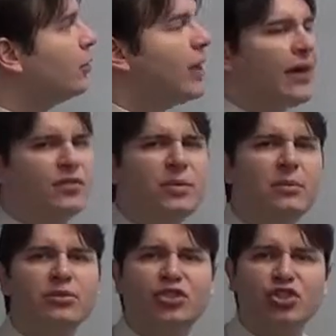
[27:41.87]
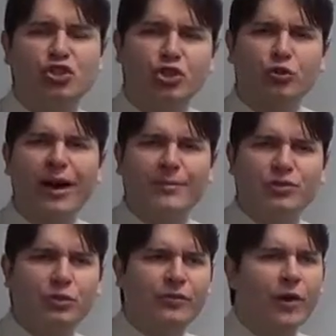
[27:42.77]
we have to be able to describe
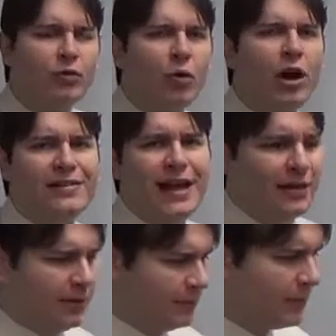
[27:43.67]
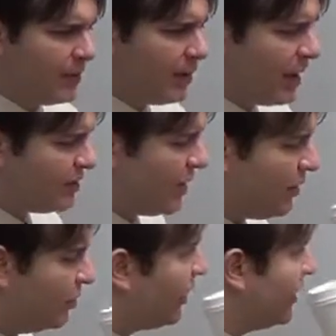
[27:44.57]
sort of our raw data and take
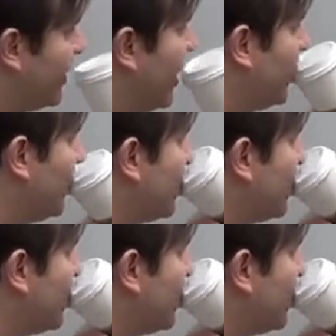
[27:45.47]
a look at that.